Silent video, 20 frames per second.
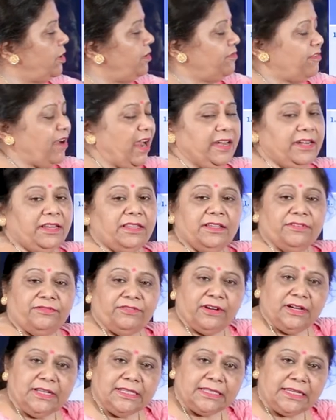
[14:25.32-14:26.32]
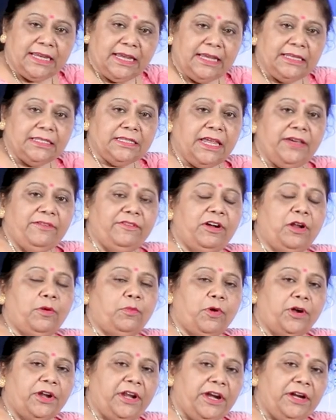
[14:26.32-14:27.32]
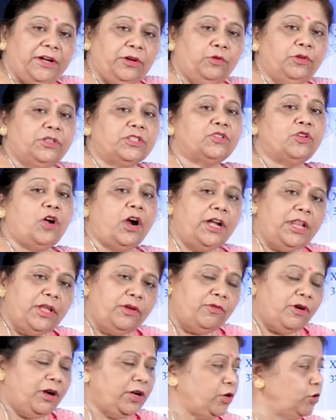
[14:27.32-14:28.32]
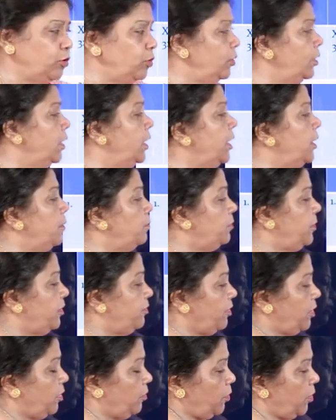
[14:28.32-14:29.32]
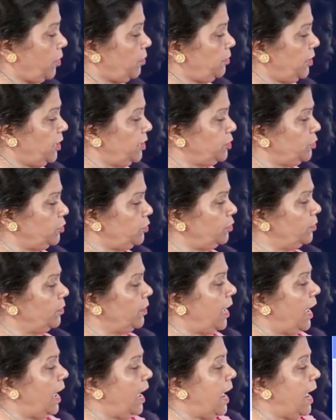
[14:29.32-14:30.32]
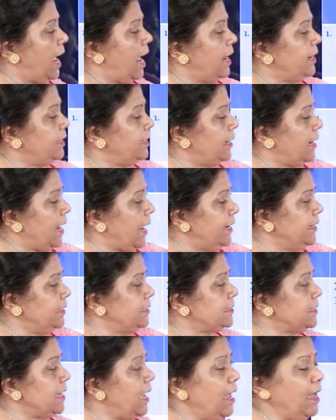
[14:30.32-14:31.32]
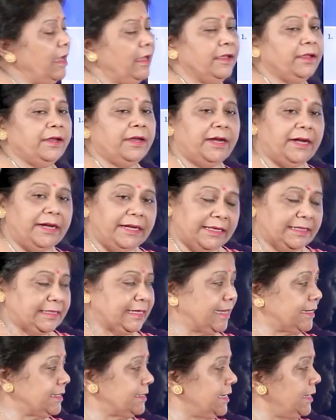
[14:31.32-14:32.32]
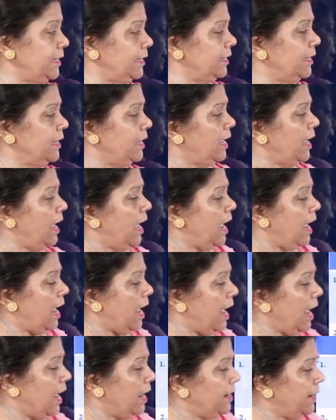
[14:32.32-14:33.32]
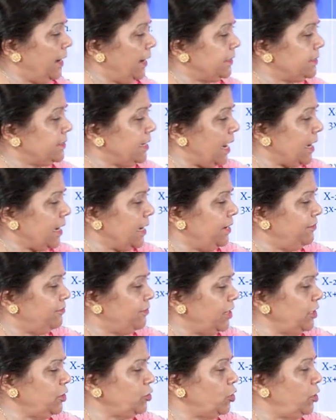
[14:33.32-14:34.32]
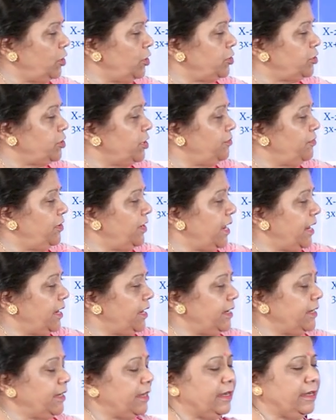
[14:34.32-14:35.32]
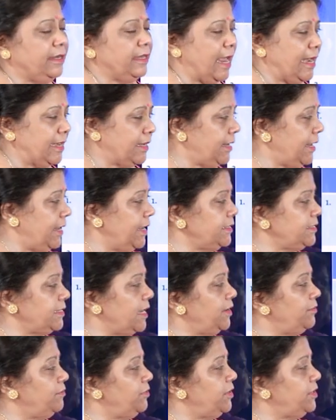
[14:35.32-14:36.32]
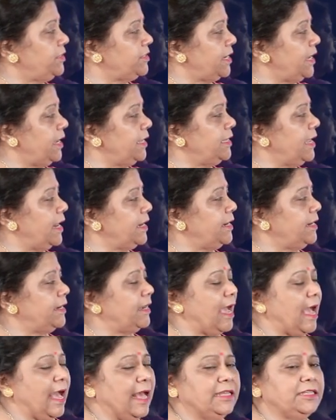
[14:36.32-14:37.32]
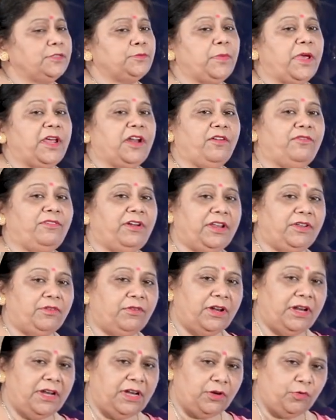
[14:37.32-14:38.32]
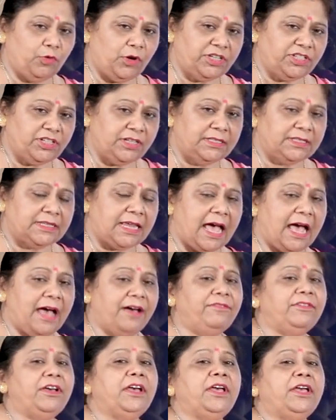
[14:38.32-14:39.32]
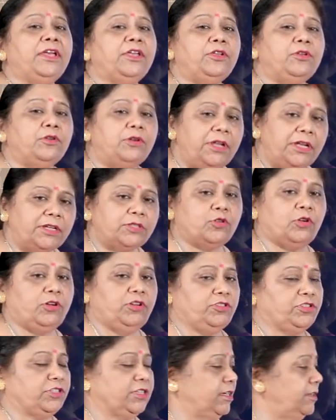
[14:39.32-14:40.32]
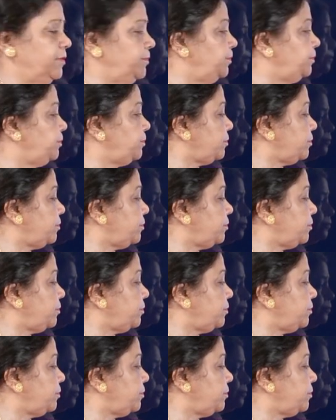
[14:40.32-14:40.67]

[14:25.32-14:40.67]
you will find in the first case A1 upon A2 is not equal to B1 upon B2 and the lines are intersecting and exactly one solution we get in that case and we say that it has pair of equations have unique solution.